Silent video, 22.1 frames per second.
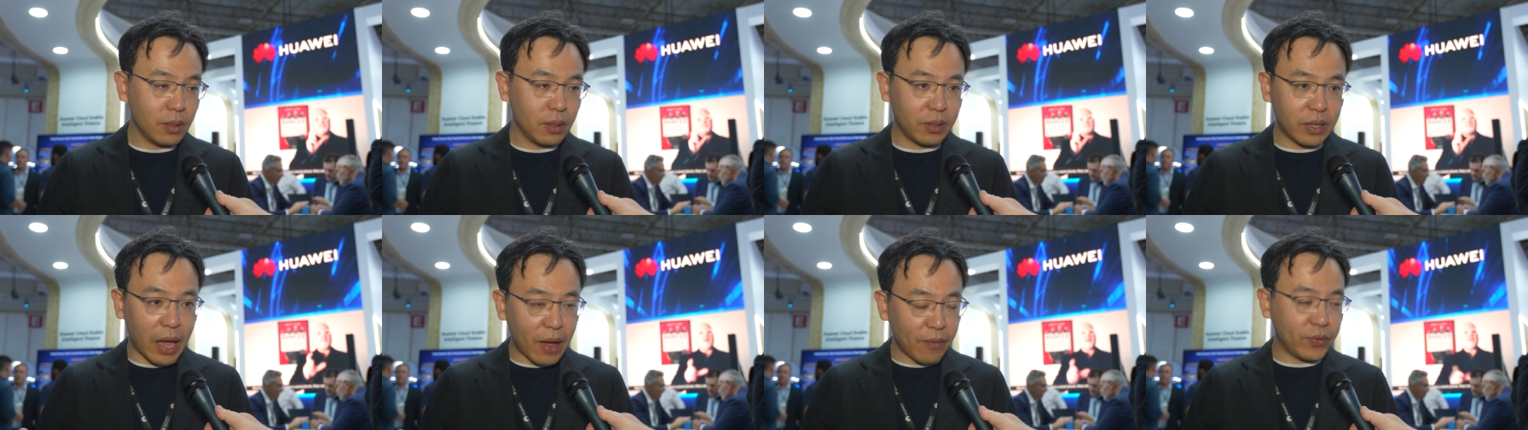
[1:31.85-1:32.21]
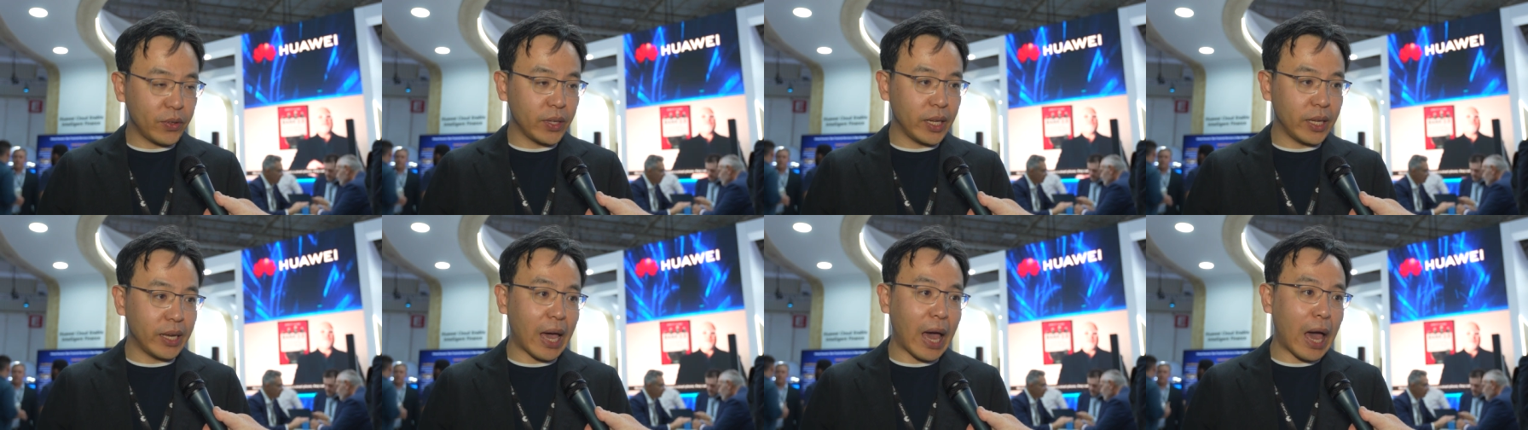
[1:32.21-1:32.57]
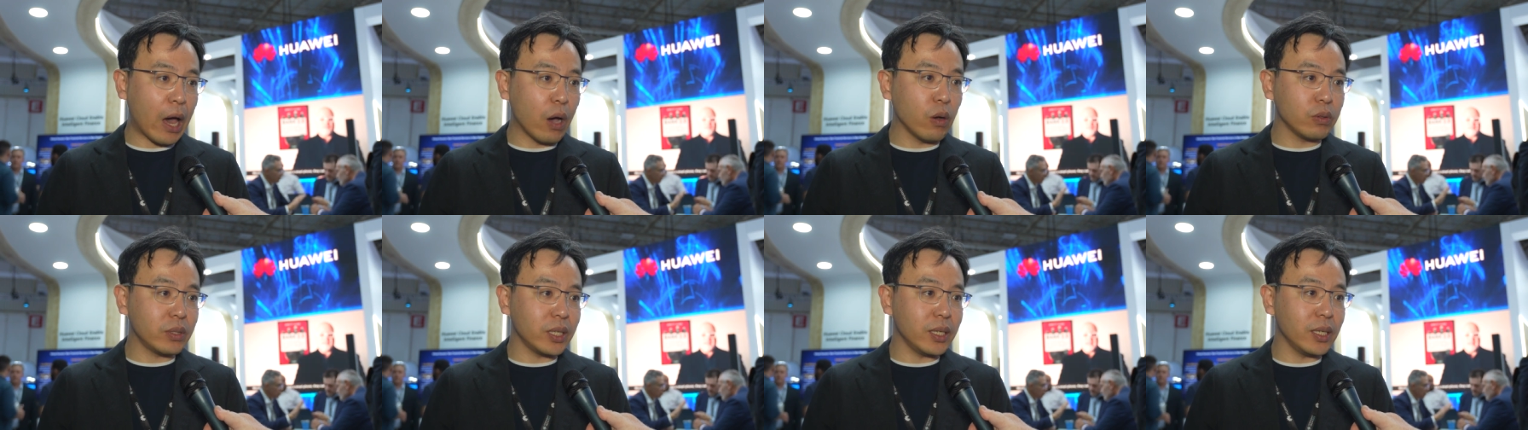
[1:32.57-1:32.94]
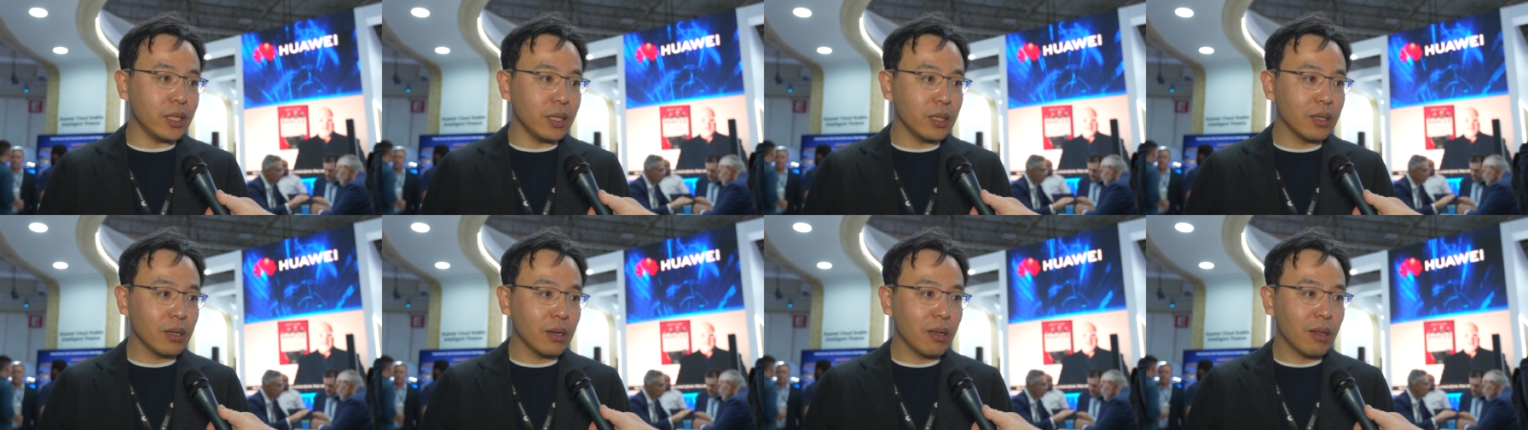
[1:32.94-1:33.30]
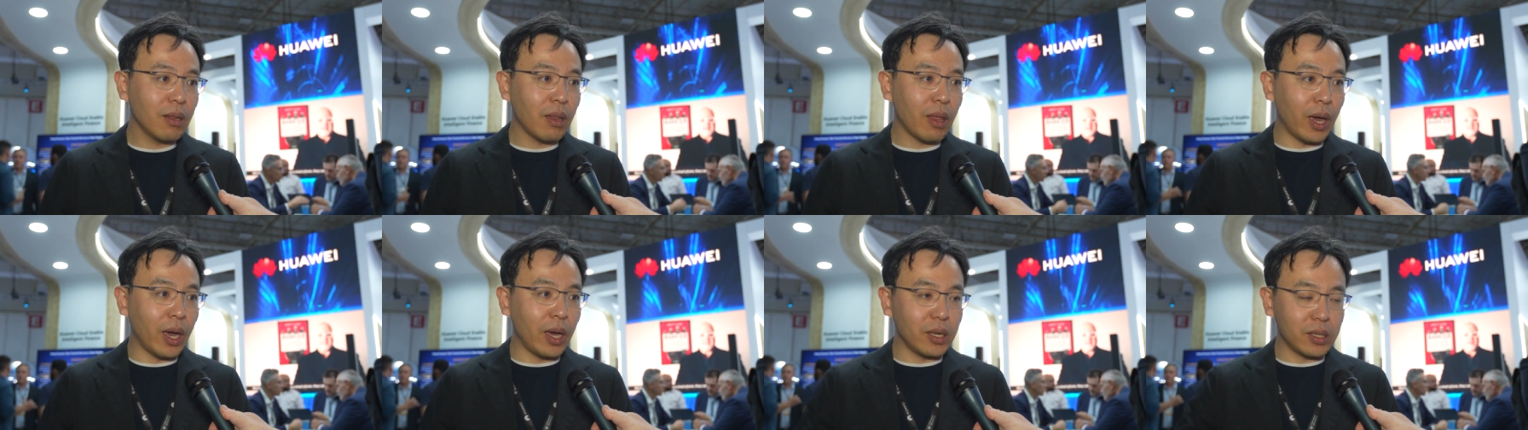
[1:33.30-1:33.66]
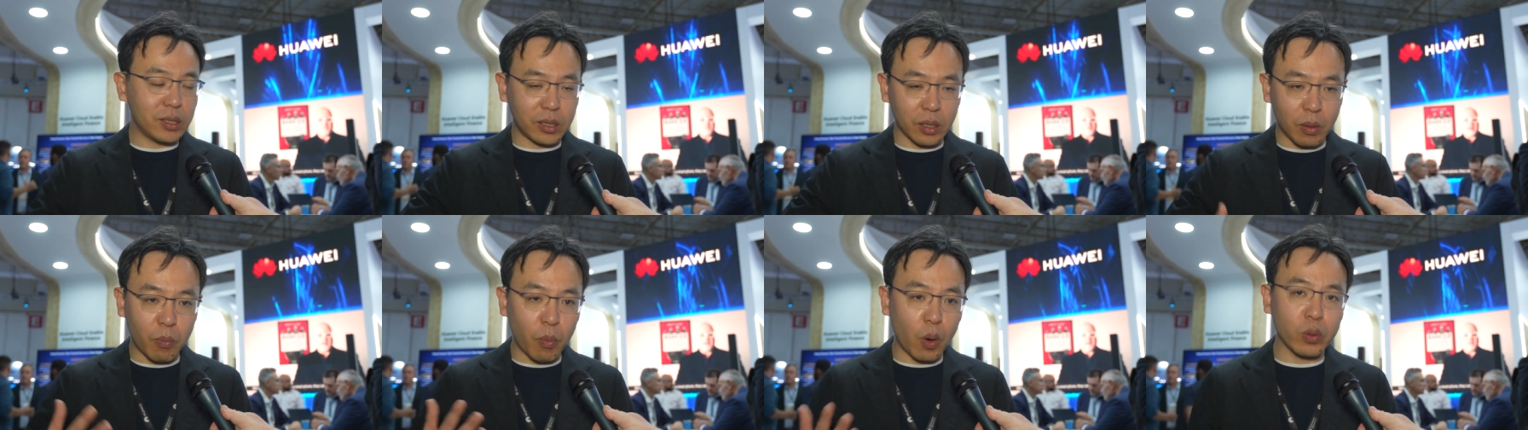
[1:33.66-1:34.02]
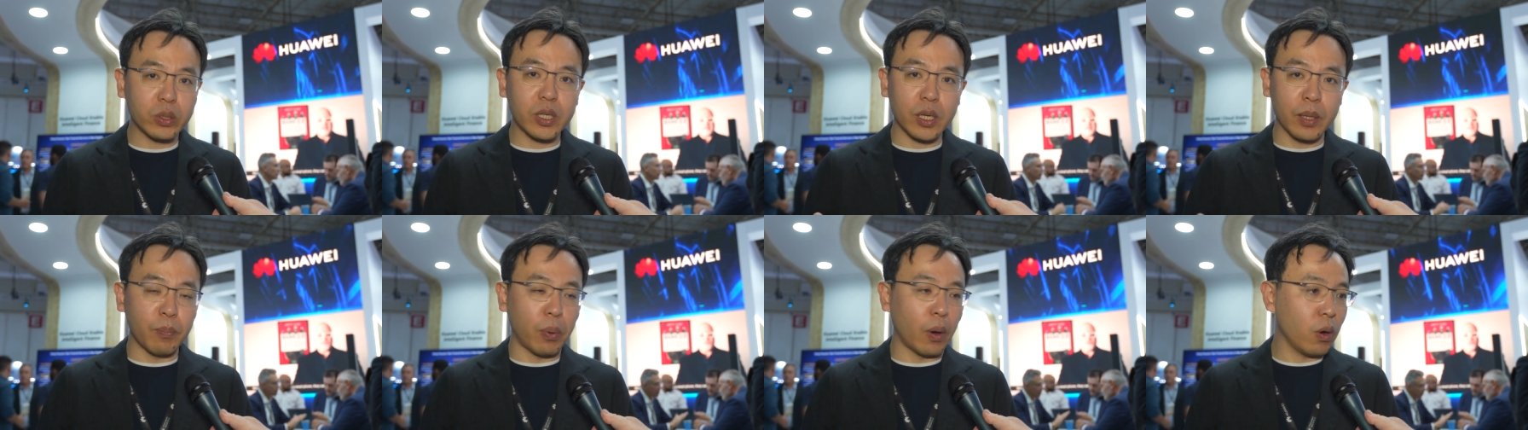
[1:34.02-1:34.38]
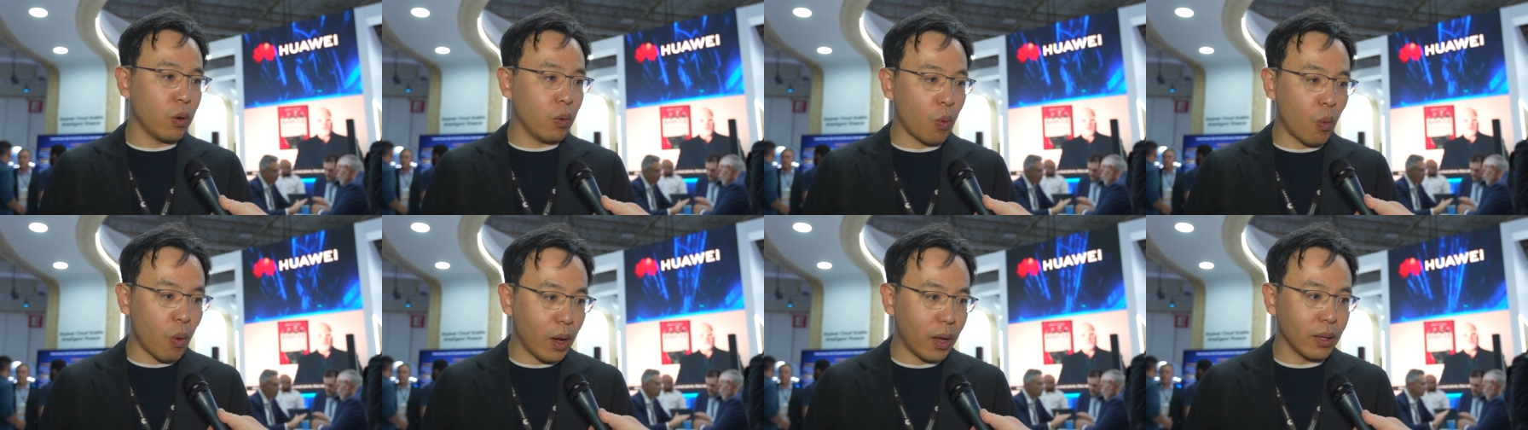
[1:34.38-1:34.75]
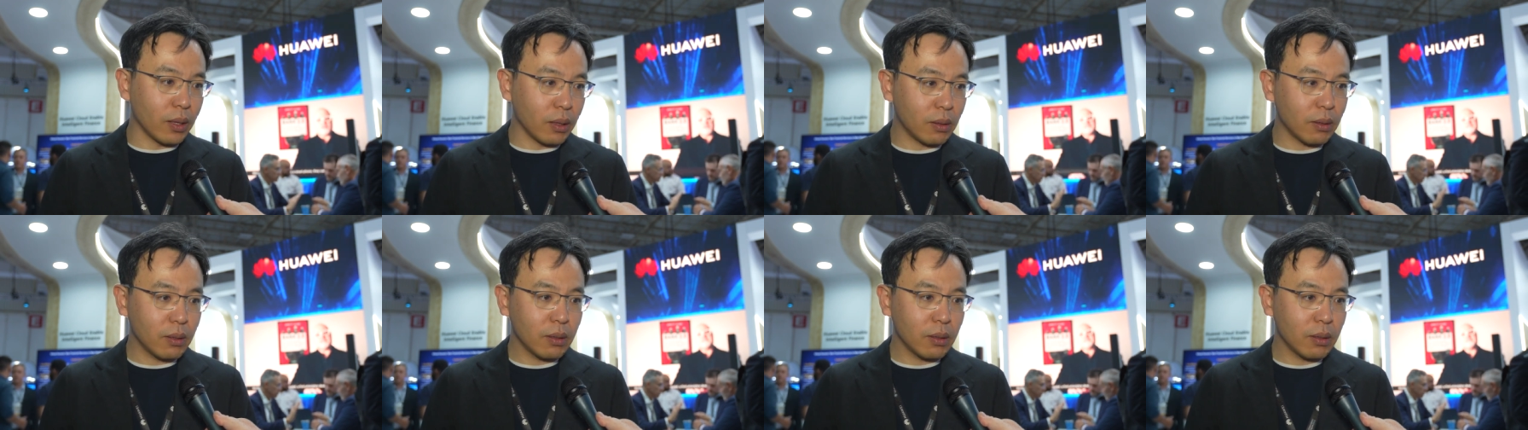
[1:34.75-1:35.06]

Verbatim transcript: Definitely IoT is the most important one,